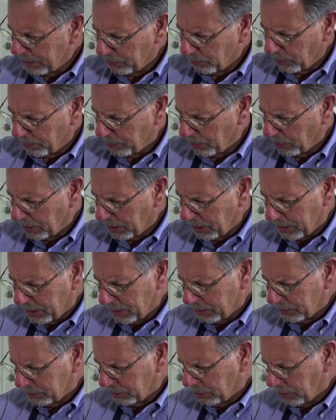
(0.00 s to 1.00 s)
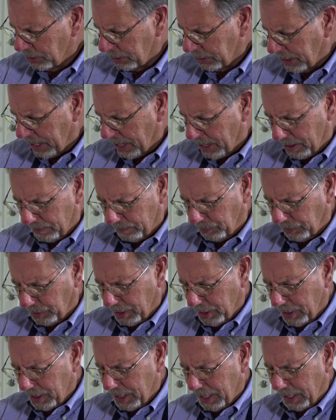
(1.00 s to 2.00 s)
that we put in has cooked down,
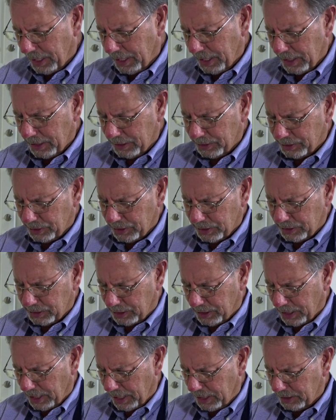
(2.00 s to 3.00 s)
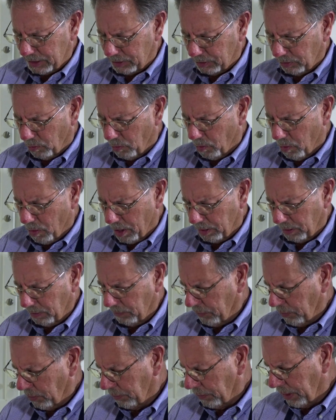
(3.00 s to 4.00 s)
and it just tastes
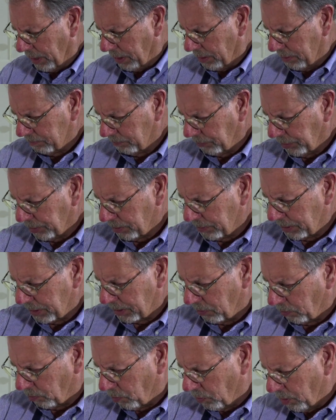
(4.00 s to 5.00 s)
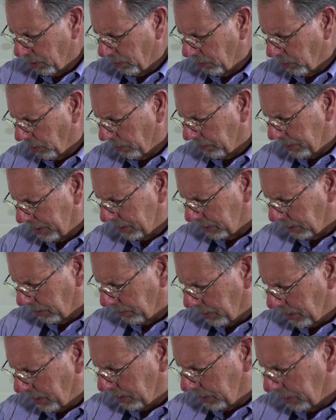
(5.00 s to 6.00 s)
wonderful now. Let me get one more piece of
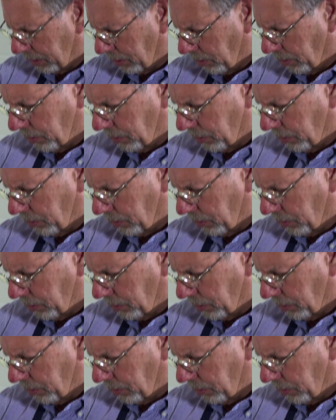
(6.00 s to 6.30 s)
meat to go